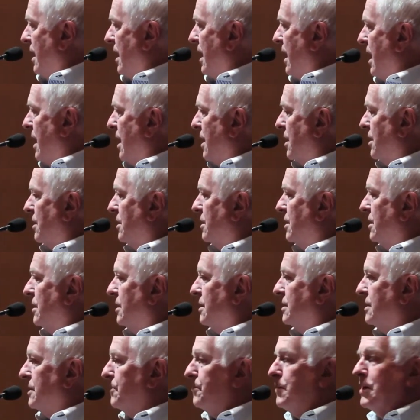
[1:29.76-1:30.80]
And
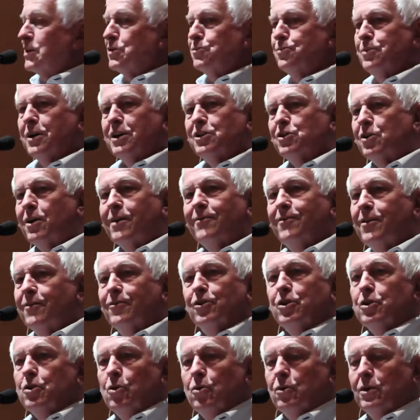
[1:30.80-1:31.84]
the best picture I've
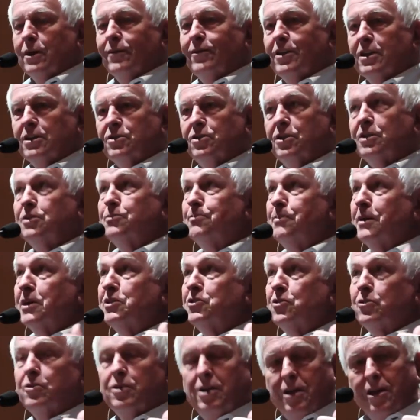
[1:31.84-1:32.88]
ever known of it is this
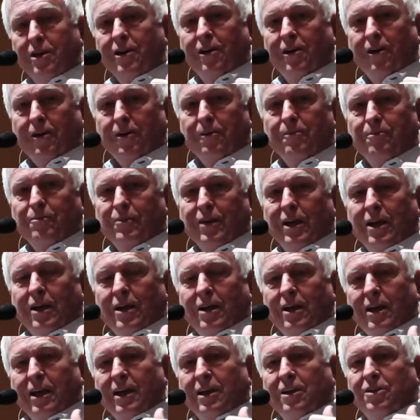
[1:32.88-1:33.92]
picture here.
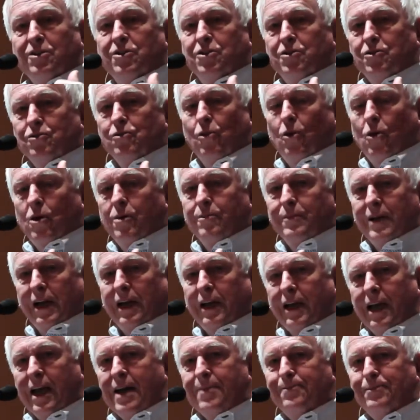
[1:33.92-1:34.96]
In a storm, the
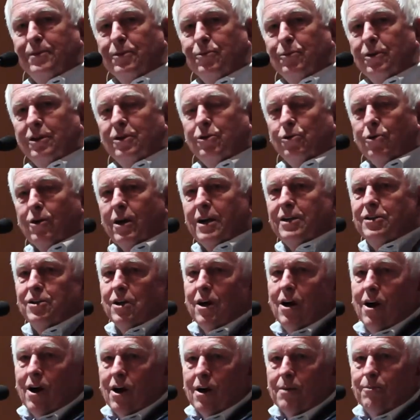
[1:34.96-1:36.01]
captain with Christ's
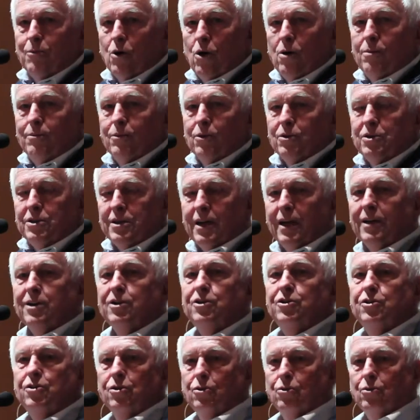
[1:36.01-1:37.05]
arm almost on his
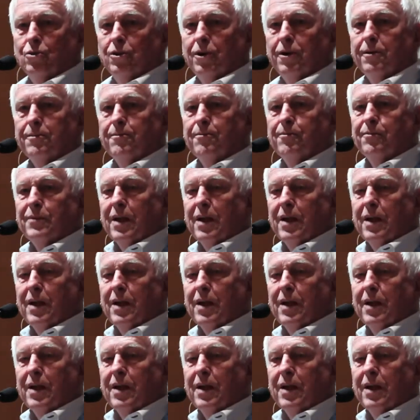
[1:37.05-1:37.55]
shoulder.